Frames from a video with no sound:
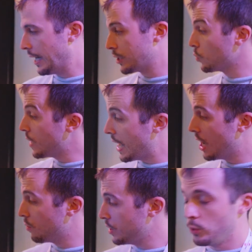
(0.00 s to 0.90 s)
So
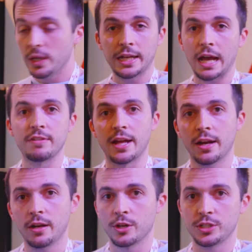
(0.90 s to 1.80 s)
now, we can have an
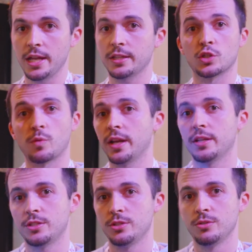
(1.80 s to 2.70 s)
editor take this right
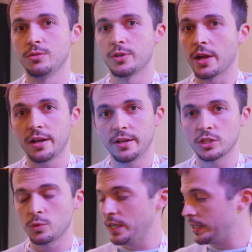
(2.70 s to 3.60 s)
into their editing
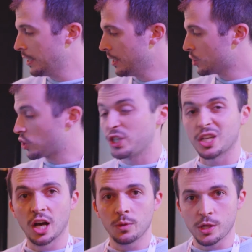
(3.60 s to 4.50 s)
suite, start to
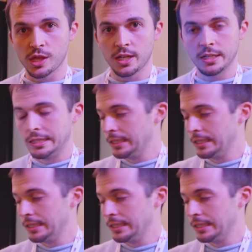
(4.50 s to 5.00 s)
cut with it.